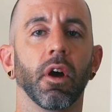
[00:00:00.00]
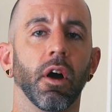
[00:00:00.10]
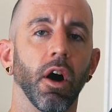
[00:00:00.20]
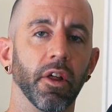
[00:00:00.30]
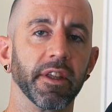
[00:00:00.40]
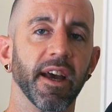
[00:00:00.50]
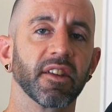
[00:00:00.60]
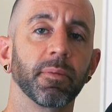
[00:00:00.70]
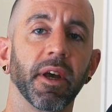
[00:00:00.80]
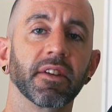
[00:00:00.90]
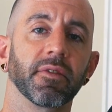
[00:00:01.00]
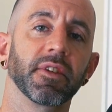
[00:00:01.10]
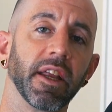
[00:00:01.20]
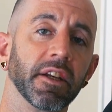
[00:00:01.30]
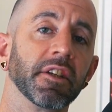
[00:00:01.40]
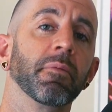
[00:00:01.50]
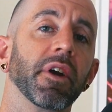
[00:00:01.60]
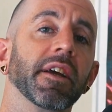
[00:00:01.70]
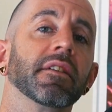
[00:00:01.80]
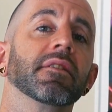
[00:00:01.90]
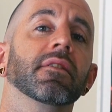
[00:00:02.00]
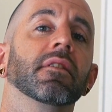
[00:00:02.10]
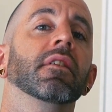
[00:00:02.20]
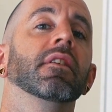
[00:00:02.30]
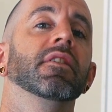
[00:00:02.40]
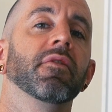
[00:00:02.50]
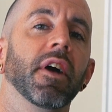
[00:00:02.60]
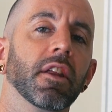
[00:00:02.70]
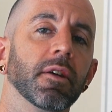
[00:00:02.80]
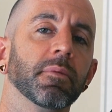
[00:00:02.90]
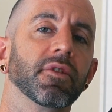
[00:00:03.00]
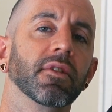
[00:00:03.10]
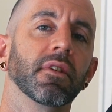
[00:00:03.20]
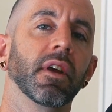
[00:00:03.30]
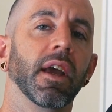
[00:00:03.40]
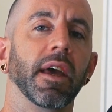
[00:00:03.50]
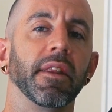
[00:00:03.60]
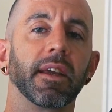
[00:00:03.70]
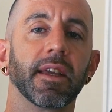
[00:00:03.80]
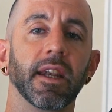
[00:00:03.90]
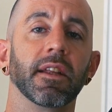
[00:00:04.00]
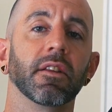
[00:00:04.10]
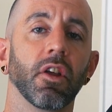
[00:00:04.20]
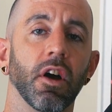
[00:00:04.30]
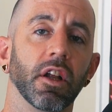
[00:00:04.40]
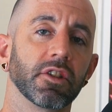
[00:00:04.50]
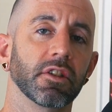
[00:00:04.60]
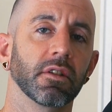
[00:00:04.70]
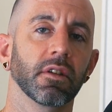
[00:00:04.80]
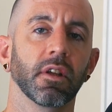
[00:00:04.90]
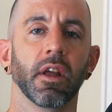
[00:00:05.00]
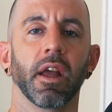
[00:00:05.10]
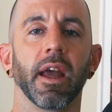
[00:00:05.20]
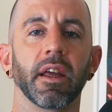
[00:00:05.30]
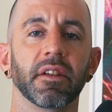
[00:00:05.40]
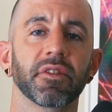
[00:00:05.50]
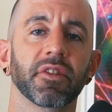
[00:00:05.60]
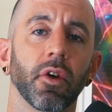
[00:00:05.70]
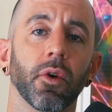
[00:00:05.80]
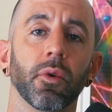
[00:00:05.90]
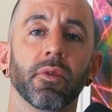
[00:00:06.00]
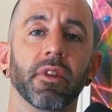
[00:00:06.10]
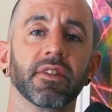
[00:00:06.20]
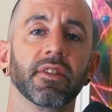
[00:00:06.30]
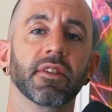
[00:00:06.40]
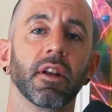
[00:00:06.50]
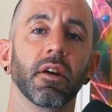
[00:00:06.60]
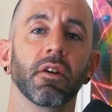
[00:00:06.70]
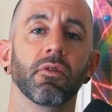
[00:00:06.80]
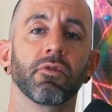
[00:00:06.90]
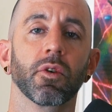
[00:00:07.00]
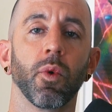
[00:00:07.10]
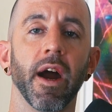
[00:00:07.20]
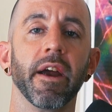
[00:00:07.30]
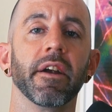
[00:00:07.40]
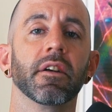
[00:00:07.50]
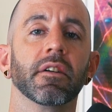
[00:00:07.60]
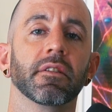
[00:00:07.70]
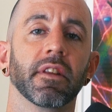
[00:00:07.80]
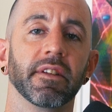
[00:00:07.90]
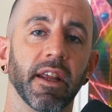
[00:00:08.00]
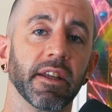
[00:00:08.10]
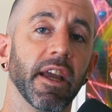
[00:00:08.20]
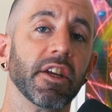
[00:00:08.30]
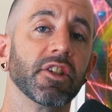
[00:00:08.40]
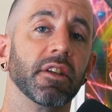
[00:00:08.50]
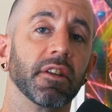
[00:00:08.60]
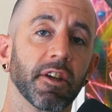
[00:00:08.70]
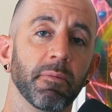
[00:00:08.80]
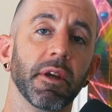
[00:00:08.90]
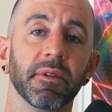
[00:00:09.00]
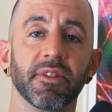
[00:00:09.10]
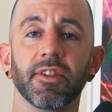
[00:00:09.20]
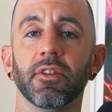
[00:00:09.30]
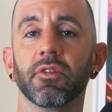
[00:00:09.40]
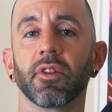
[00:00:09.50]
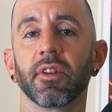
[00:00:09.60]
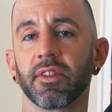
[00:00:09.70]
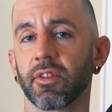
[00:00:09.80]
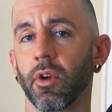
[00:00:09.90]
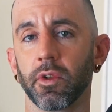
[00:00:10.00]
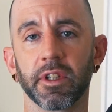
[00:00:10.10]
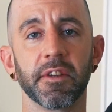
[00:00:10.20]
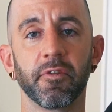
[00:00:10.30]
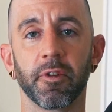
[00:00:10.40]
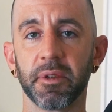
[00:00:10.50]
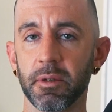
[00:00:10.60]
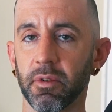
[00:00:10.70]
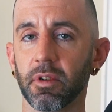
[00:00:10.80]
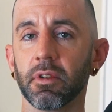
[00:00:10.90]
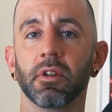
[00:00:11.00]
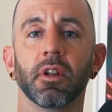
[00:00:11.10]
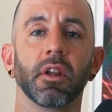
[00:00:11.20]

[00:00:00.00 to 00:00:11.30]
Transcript: all the aspects of getting your brand developed and then getting it launched. And so this is going to require the dedication and the commitment to you. So this is only for people